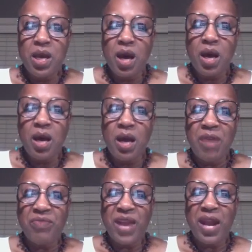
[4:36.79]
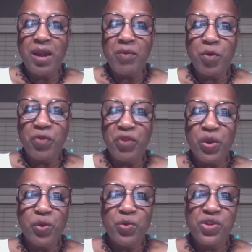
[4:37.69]
If they
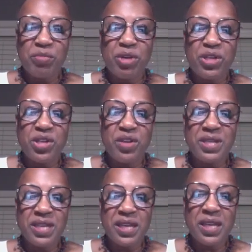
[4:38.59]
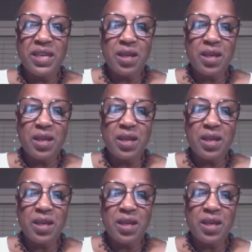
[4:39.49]
refuse to brush their teeth,